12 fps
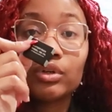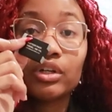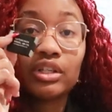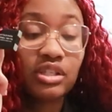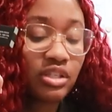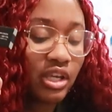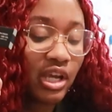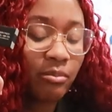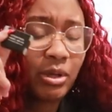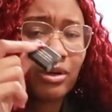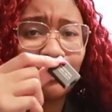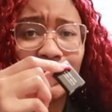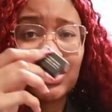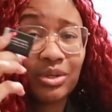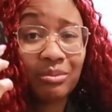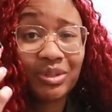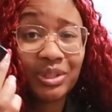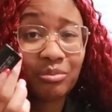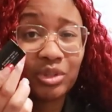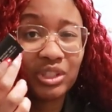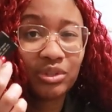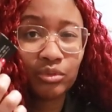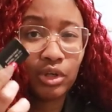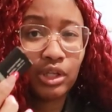for this camera, which I'm only
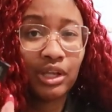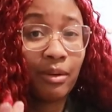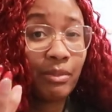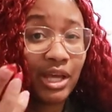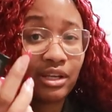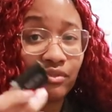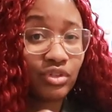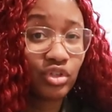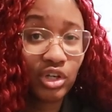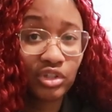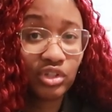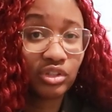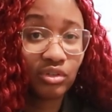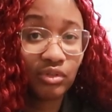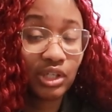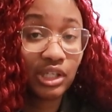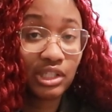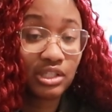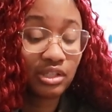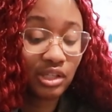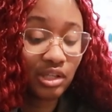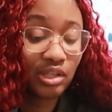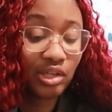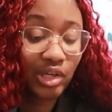bringing one. I'm not even charging the one that's
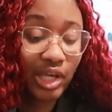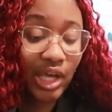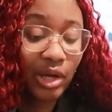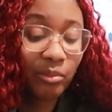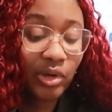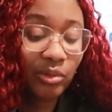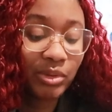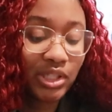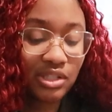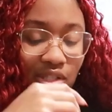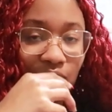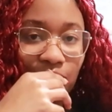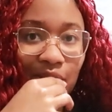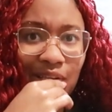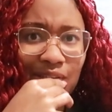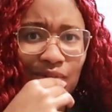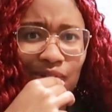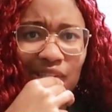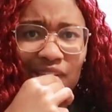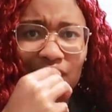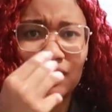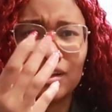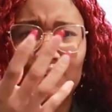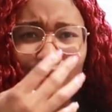in the camera because I'm not doing
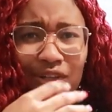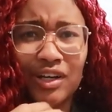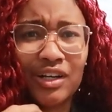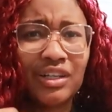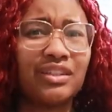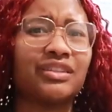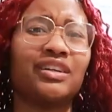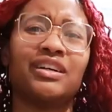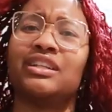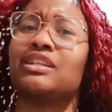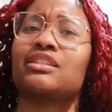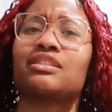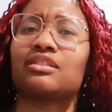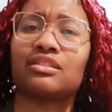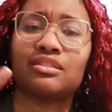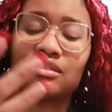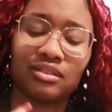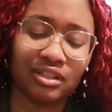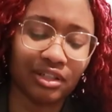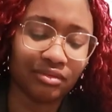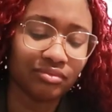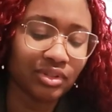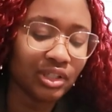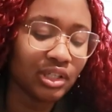like a long vlog on this, you
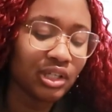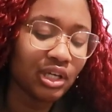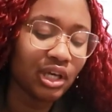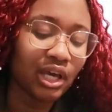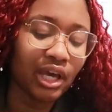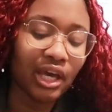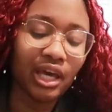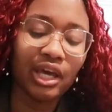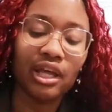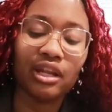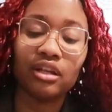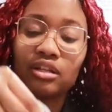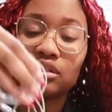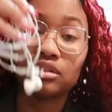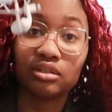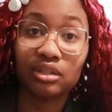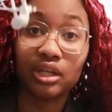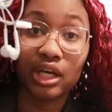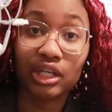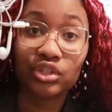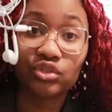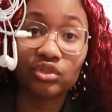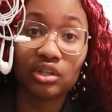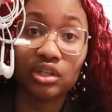know, and
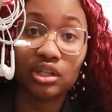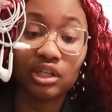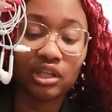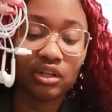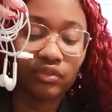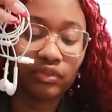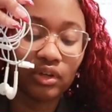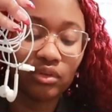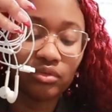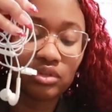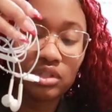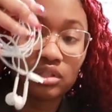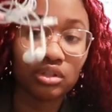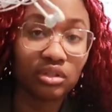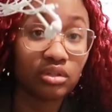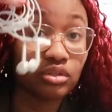extra earphones